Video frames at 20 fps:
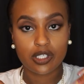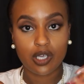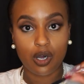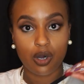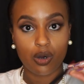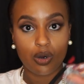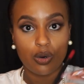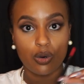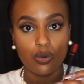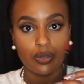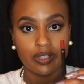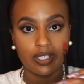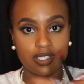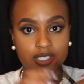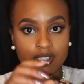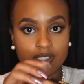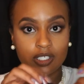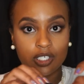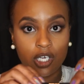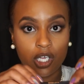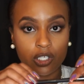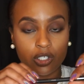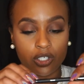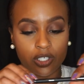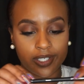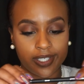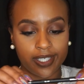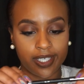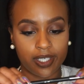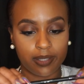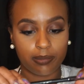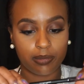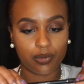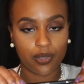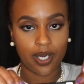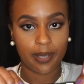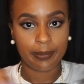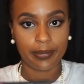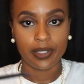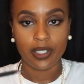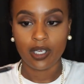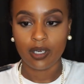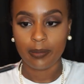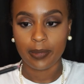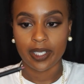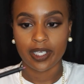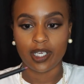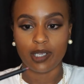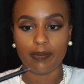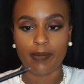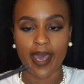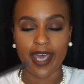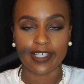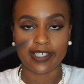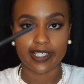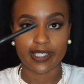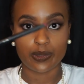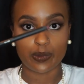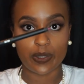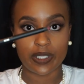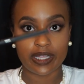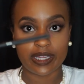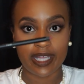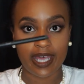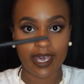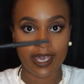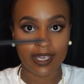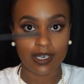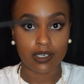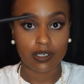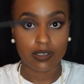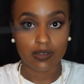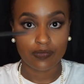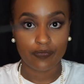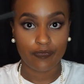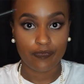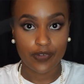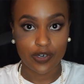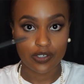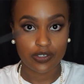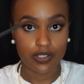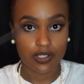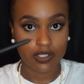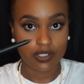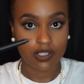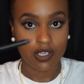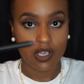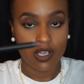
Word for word: So this is the color again, Bright Plum, and it matches with that first.